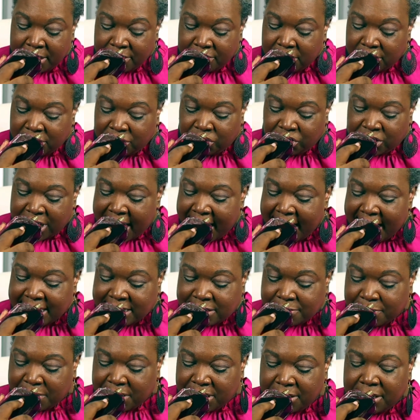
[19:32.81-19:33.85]
The
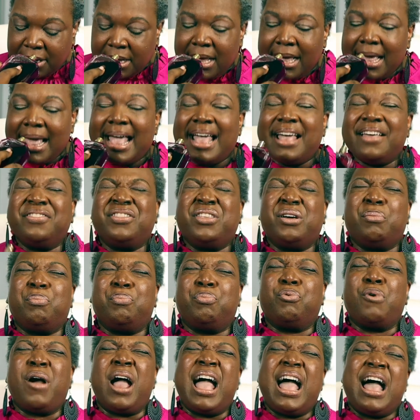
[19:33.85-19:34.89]
jasmine and the
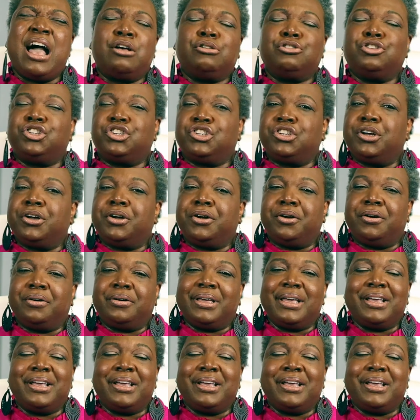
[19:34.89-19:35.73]
brown sugar.